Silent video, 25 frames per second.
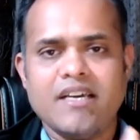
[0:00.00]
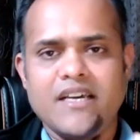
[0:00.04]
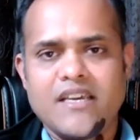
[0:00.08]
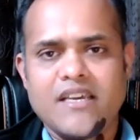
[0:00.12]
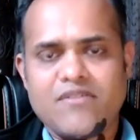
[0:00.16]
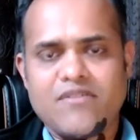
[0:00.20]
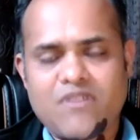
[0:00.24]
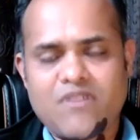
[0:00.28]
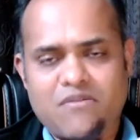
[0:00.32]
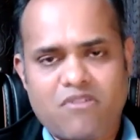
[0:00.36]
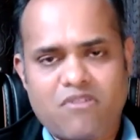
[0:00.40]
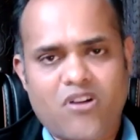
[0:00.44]

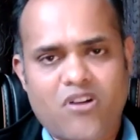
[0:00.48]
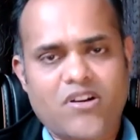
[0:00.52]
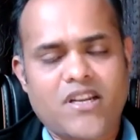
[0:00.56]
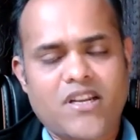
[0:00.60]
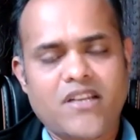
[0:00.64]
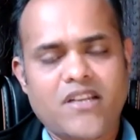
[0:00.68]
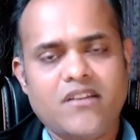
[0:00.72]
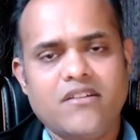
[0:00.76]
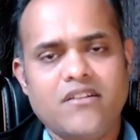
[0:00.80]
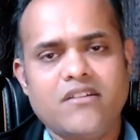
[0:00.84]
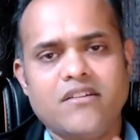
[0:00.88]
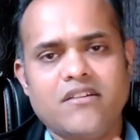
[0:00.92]
If you're not
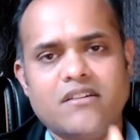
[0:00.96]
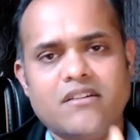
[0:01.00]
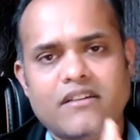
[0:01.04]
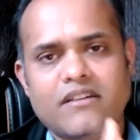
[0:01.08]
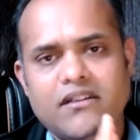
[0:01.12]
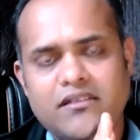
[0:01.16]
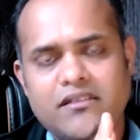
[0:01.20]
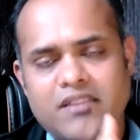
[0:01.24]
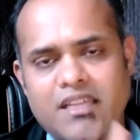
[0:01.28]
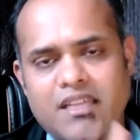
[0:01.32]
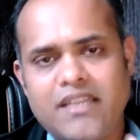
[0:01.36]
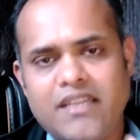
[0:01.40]
done,
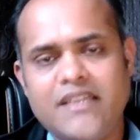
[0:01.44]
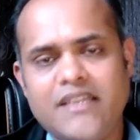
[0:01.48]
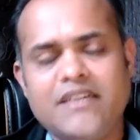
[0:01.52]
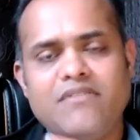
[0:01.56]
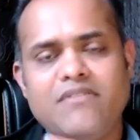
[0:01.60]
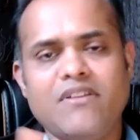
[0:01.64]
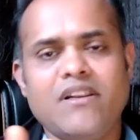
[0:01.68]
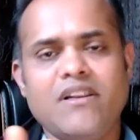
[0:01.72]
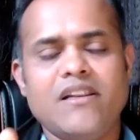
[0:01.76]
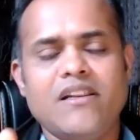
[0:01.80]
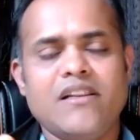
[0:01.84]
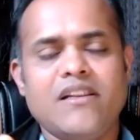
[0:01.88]
then it
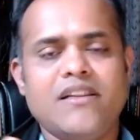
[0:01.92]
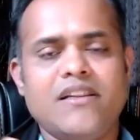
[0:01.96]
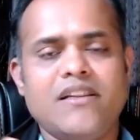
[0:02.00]
will